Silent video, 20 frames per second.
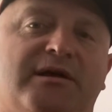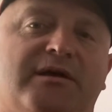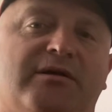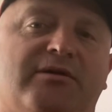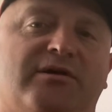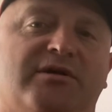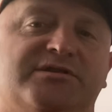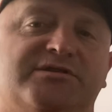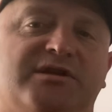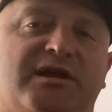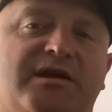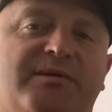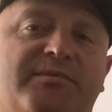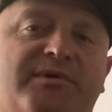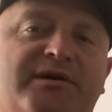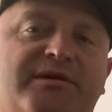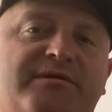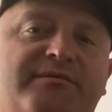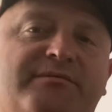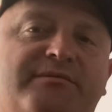Crush the like
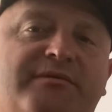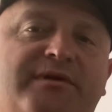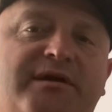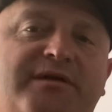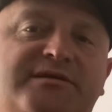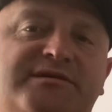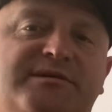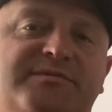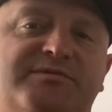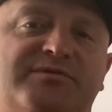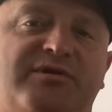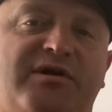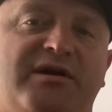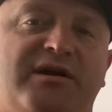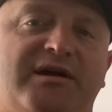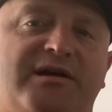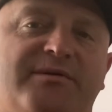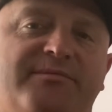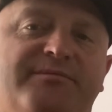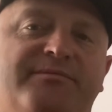button and
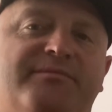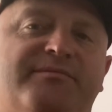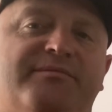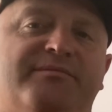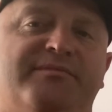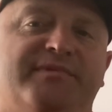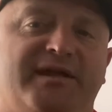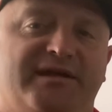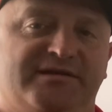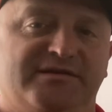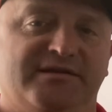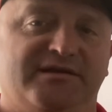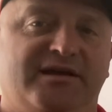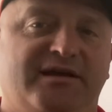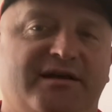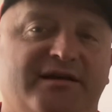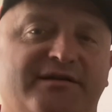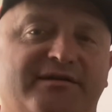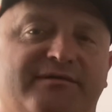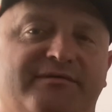subscribe. Thanks a
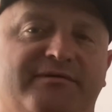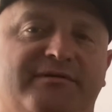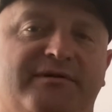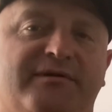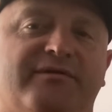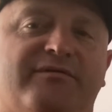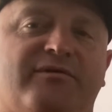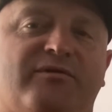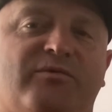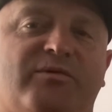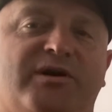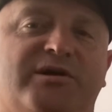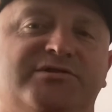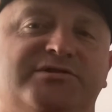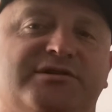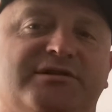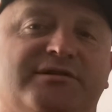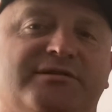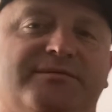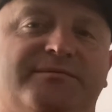lot for
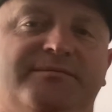watching.